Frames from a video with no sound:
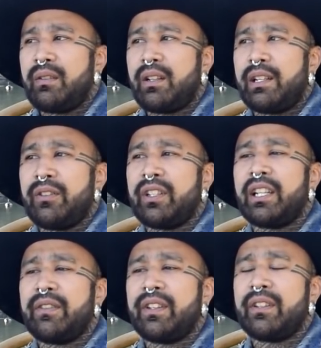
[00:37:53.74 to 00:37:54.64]
I don't think
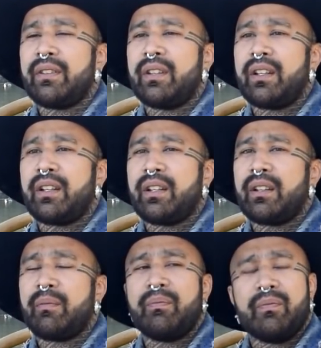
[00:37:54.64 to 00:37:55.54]
I even
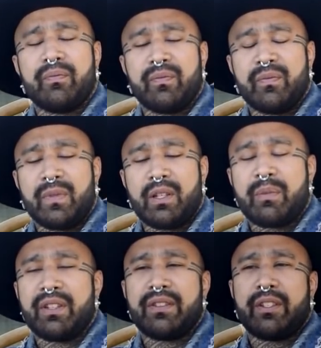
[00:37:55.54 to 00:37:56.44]
am
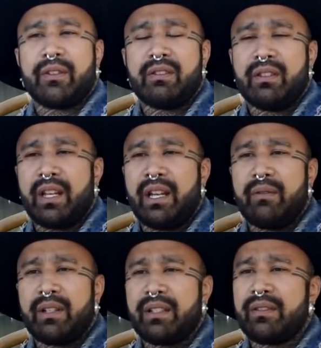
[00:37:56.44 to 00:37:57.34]
considering that
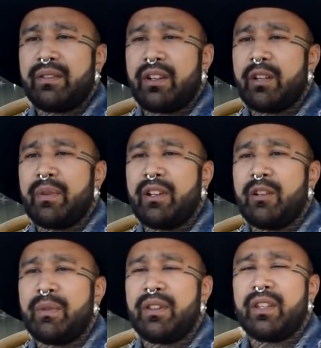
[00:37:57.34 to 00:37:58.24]
when I talk about
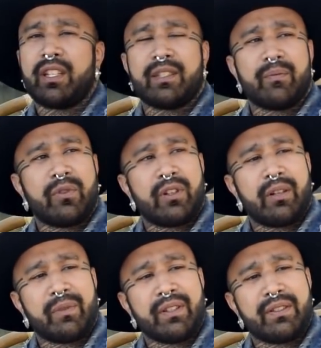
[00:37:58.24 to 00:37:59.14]
home. I think it's more
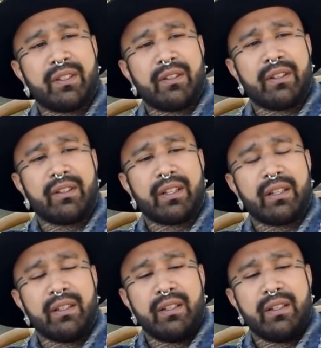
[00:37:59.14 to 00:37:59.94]
I'm considering like